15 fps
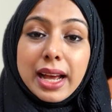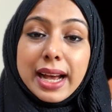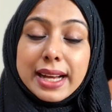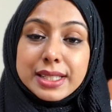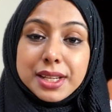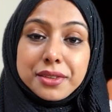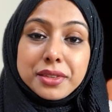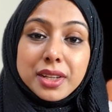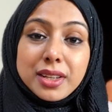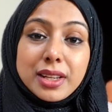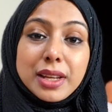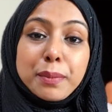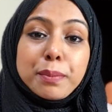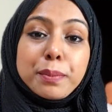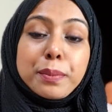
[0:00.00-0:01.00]
and
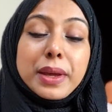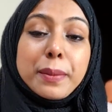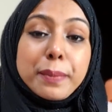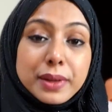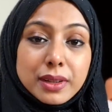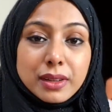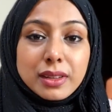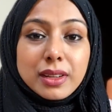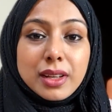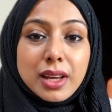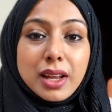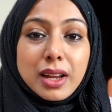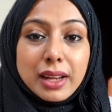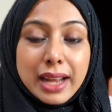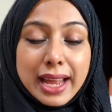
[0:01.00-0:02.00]
definitely people
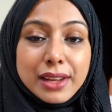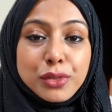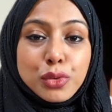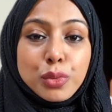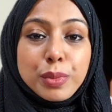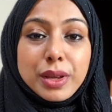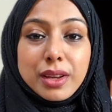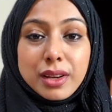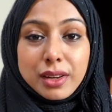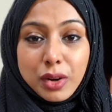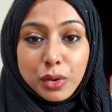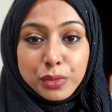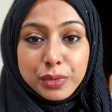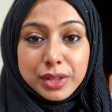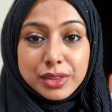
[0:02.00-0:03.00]
like to be
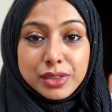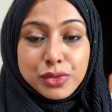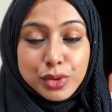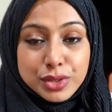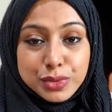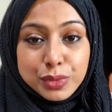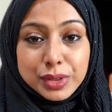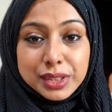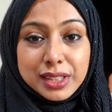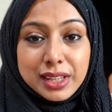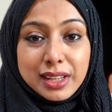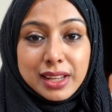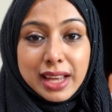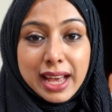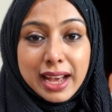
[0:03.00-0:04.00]
around with
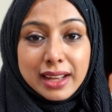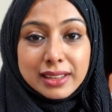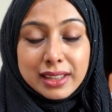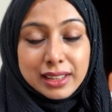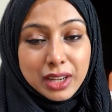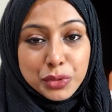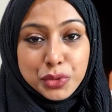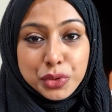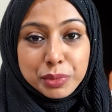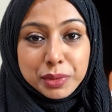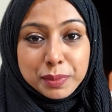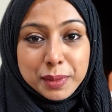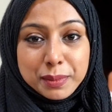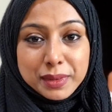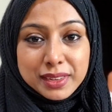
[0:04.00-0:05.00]
trustworthy and accountable
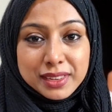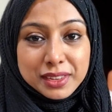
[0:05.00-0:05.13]
people.